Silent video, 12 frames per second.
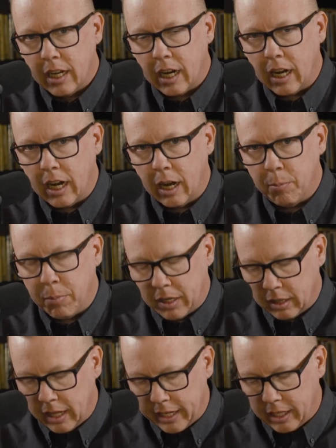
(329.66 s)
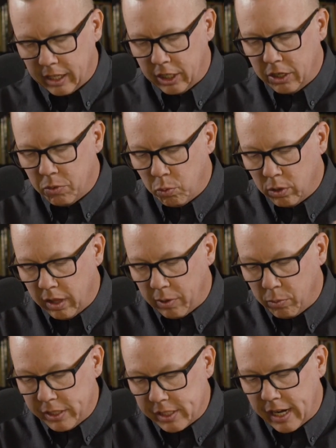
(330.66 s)
uh, but like
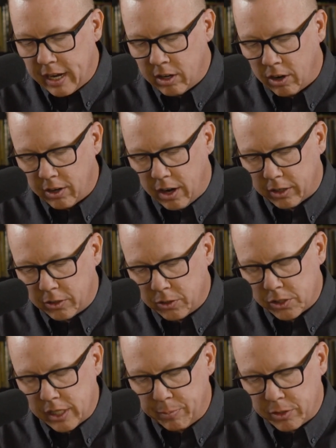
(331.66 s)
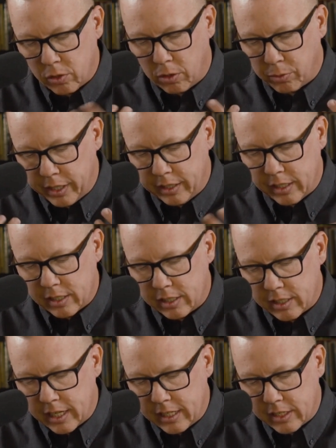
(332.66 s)
like we say in our doctrinal statement. So I'll read this. It
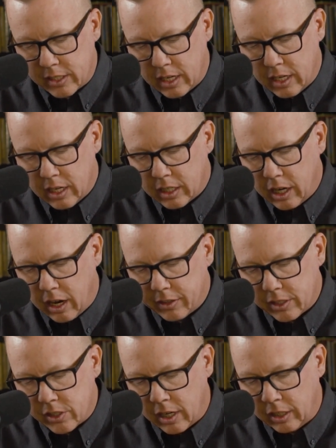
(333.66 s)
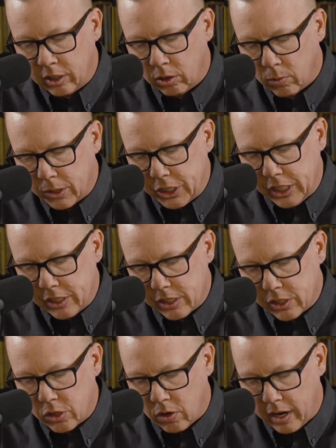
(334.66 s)
says, "God the Son, the Lord
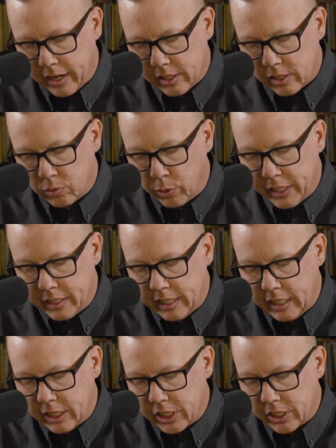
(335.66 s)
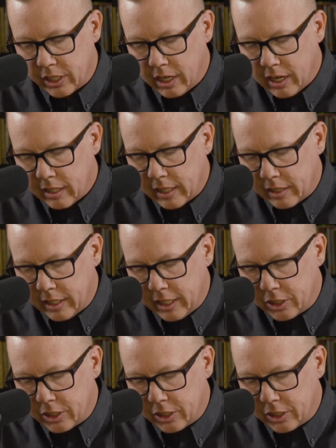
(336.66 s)
Jesus Christ. We teach that the